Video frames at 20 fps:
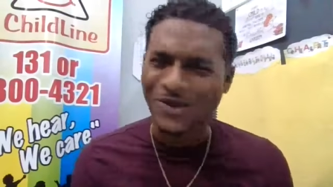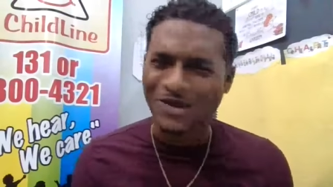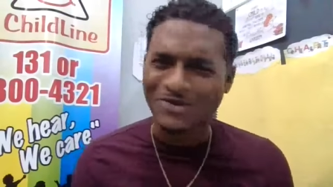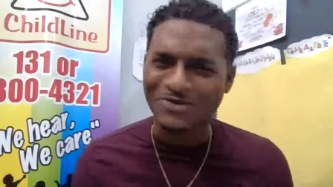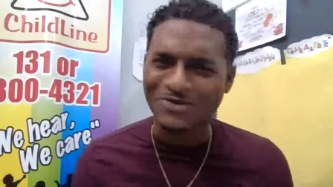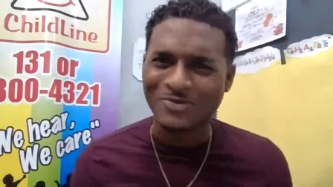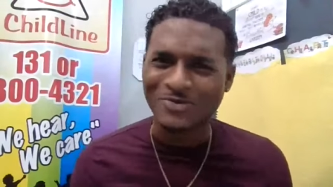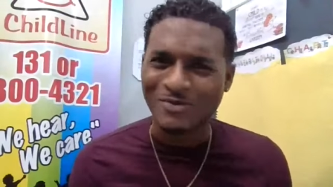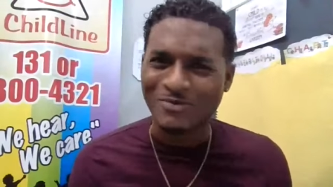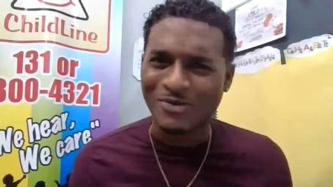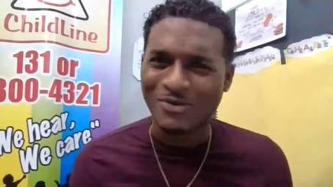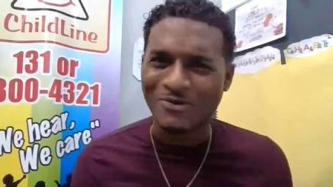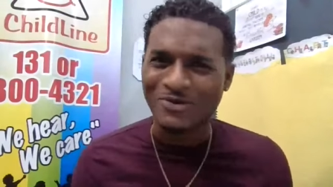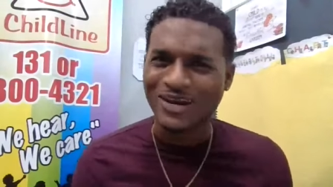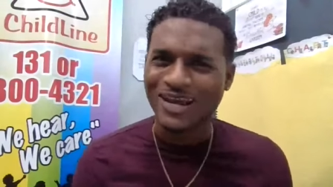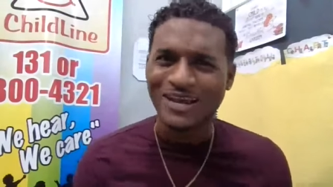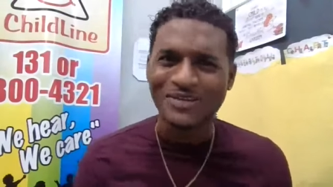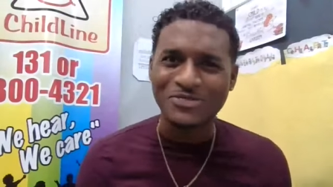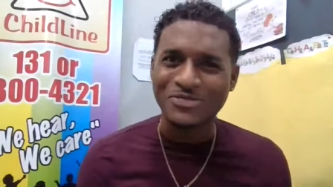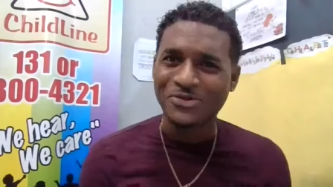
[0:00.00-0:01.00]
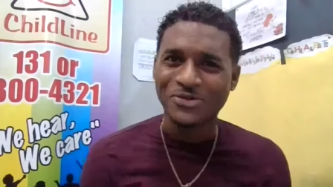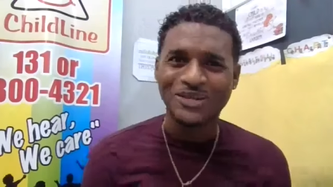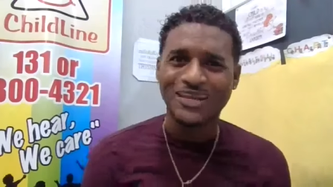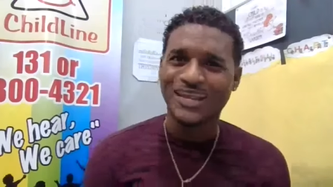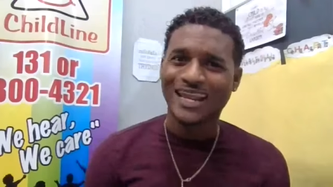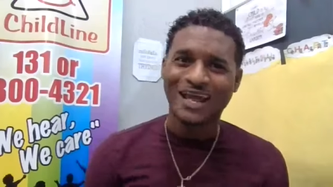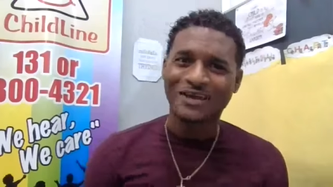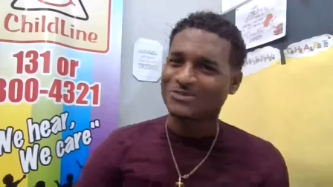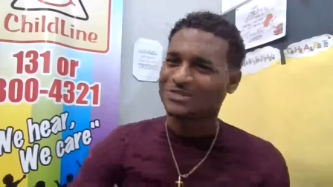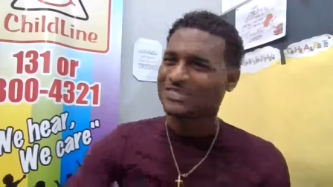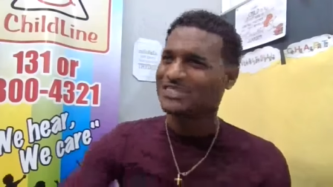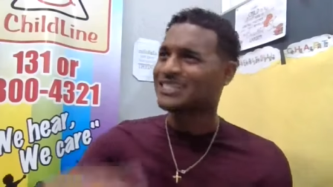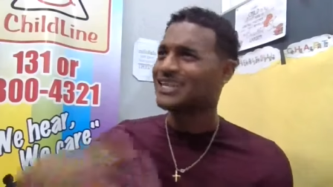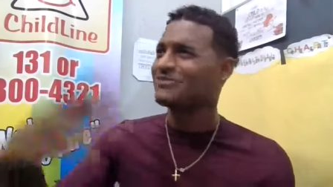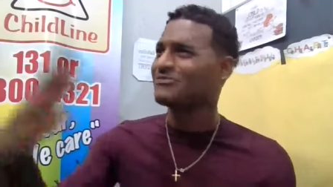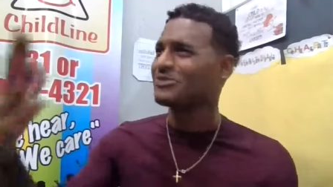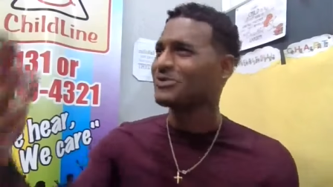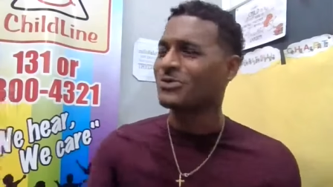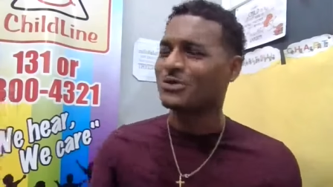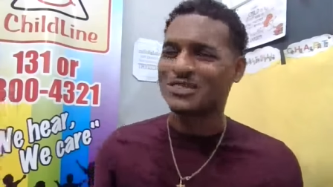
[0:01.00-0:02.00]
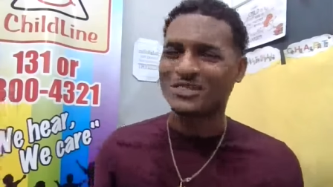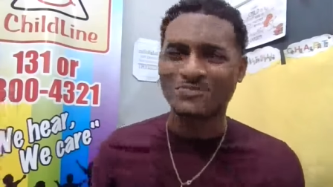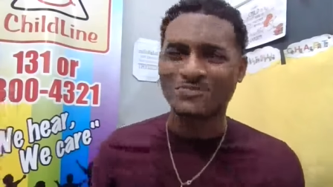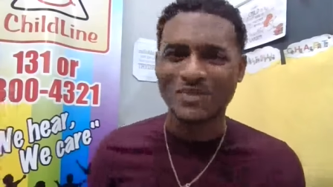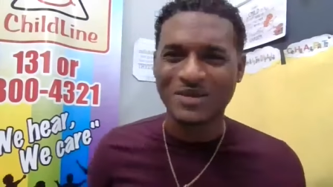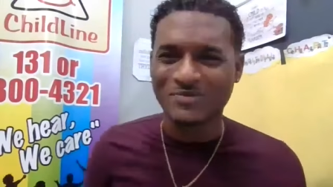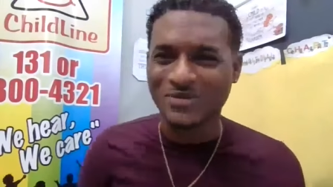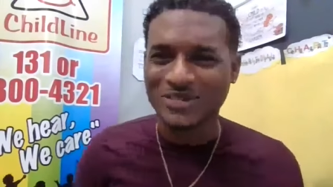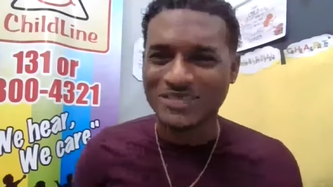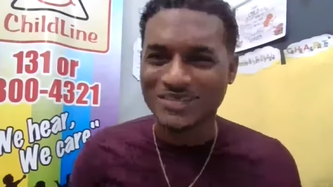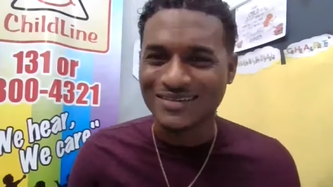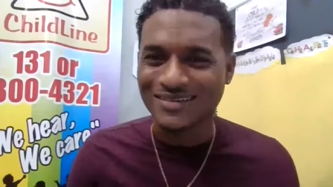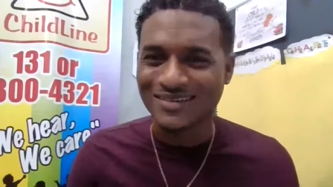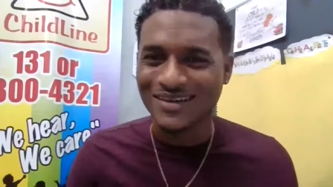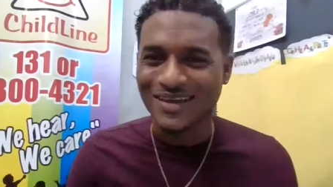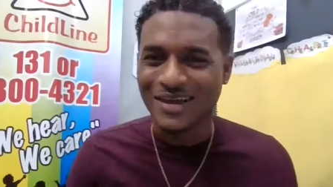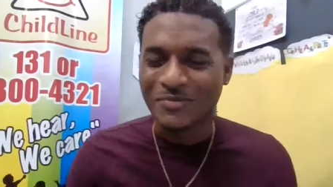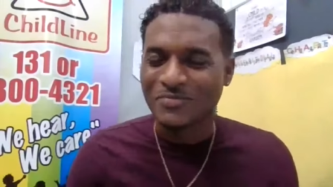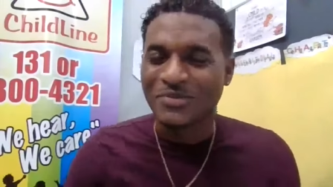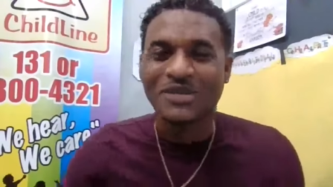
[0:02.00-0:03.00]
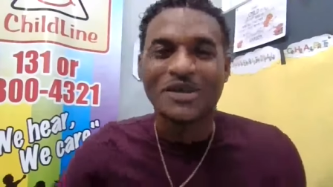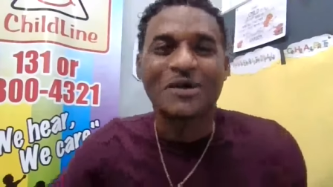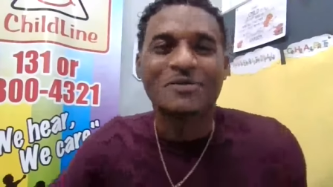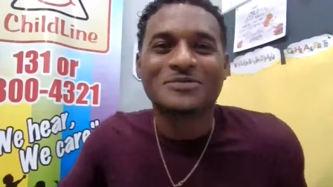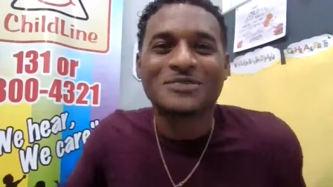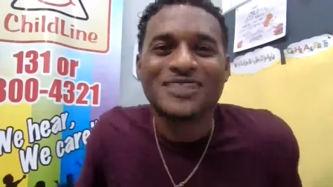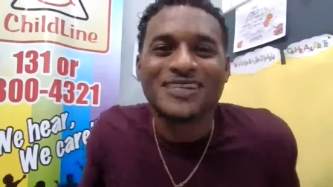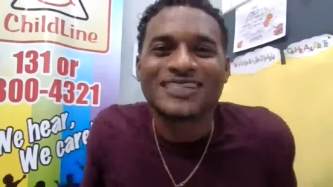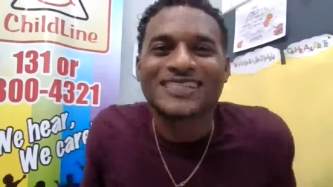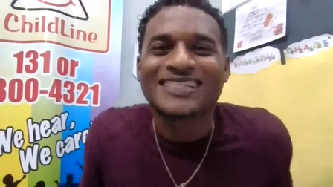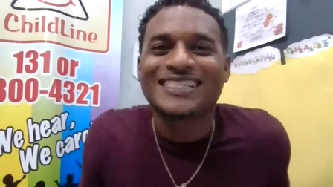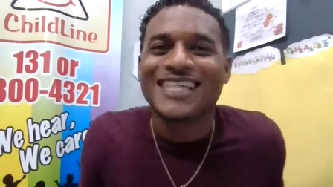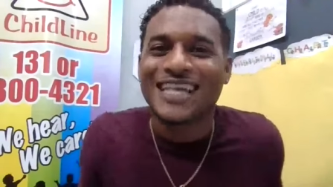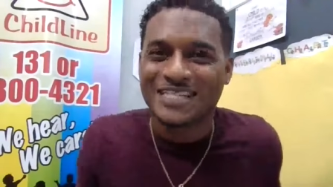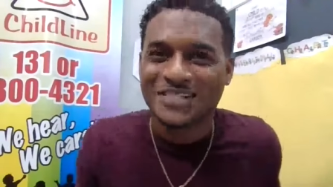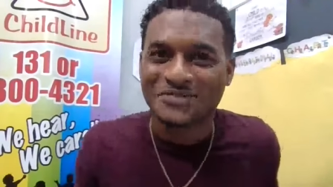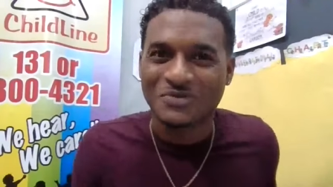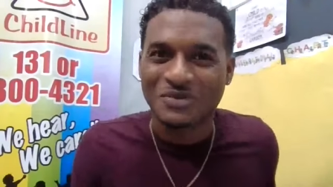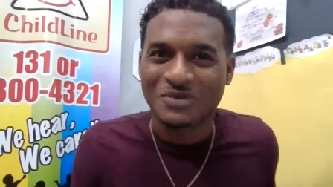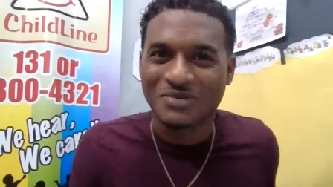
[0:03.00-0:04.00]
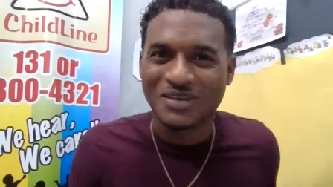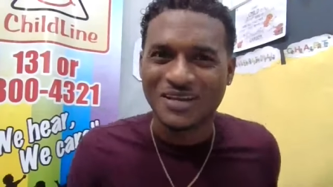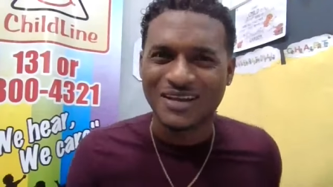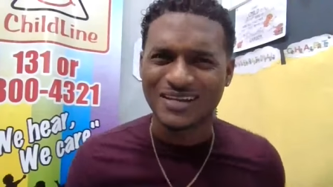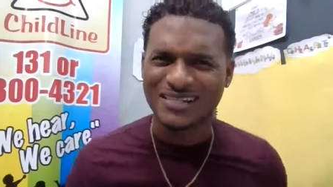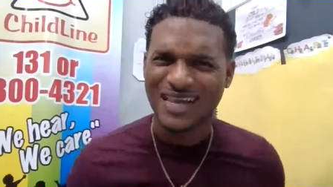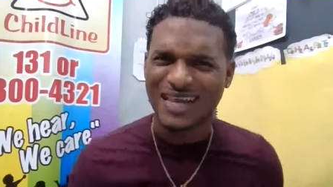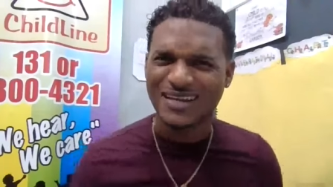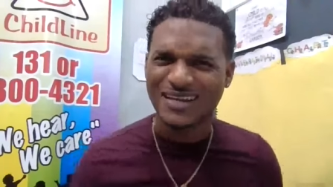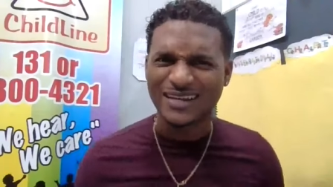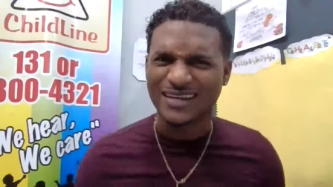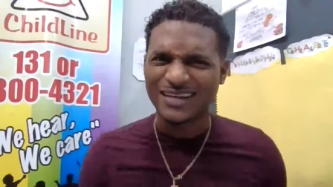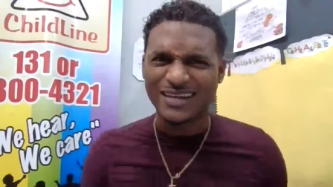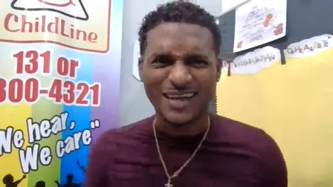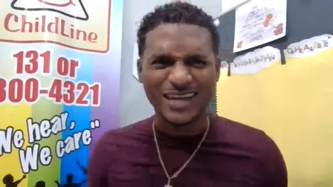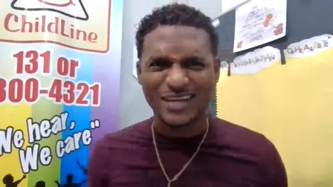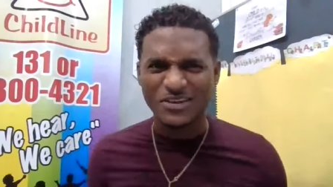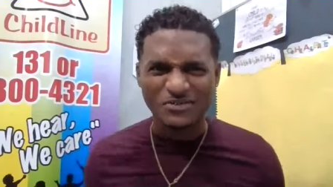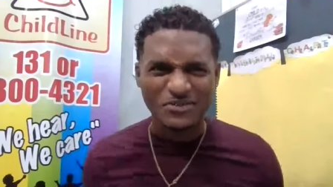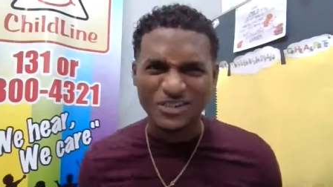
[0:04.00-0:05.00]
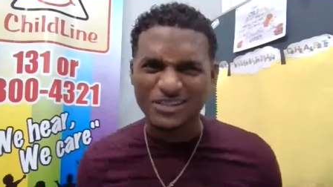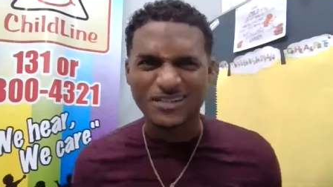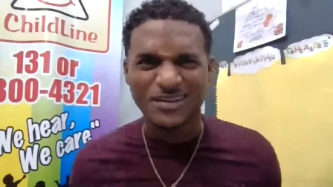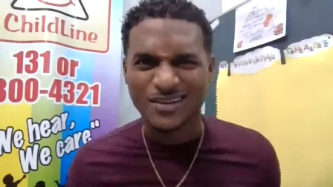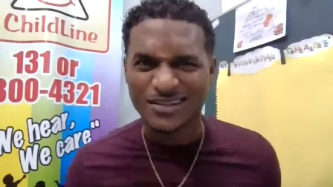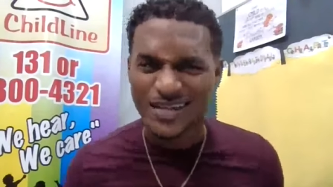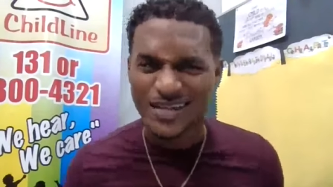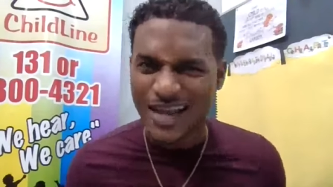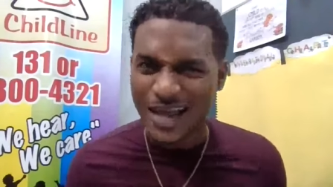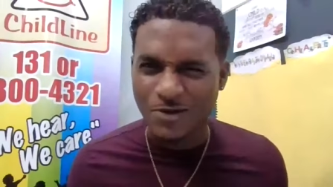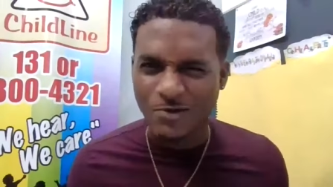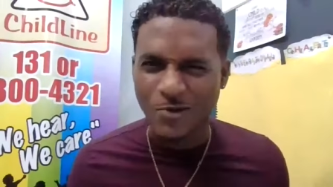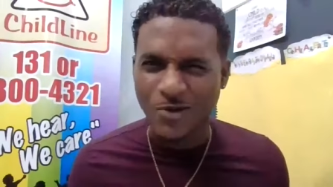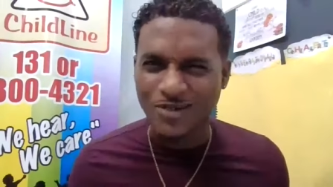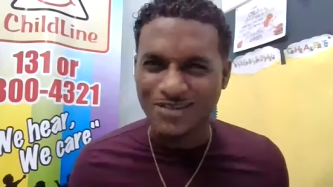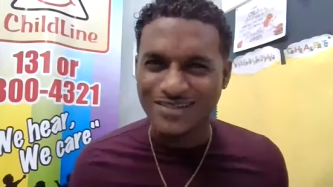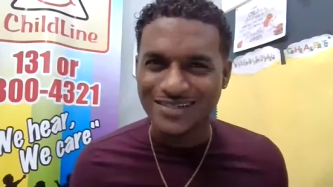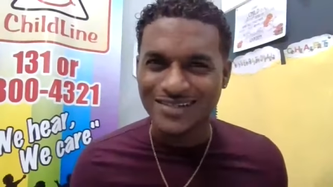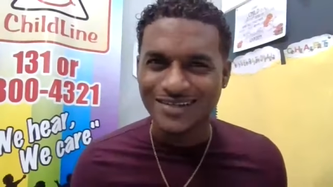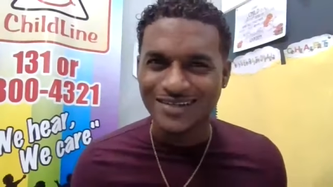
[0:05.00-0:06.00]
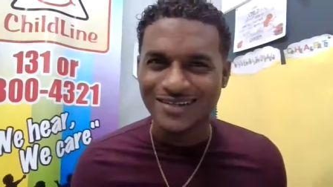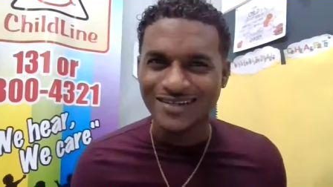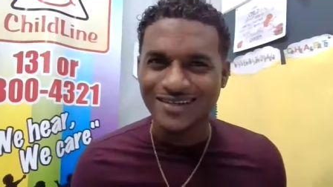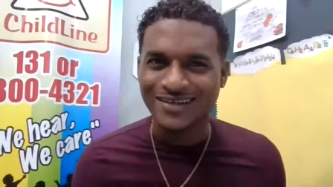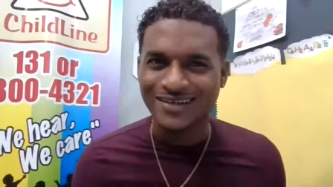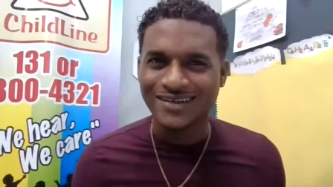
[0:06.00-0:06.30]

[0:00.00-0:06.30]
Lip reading: remember when I thought that I was never going to be able to become successful because I didn't get the results that I wanted.